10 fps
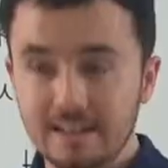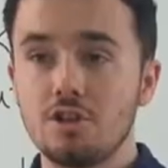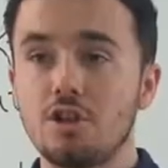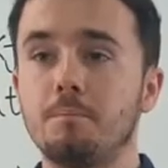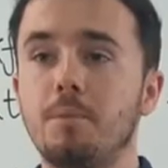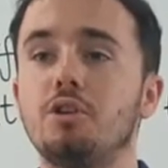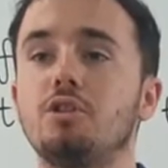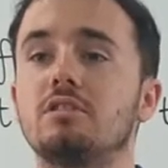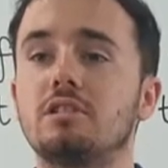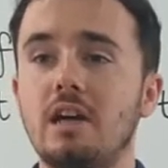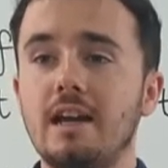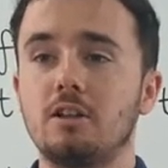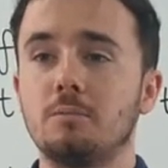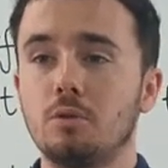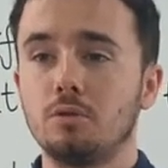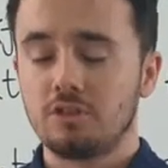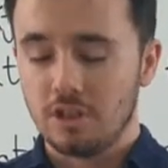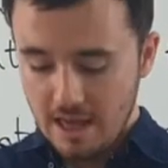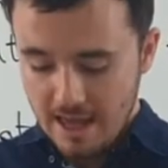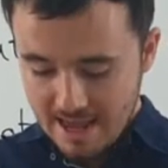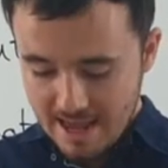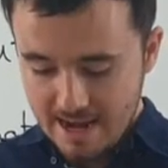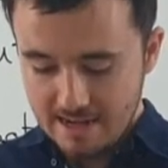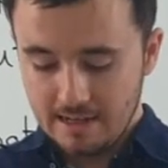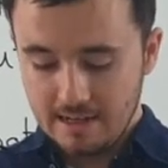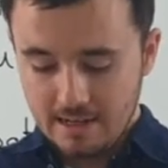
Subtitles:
you can put your recyclables in.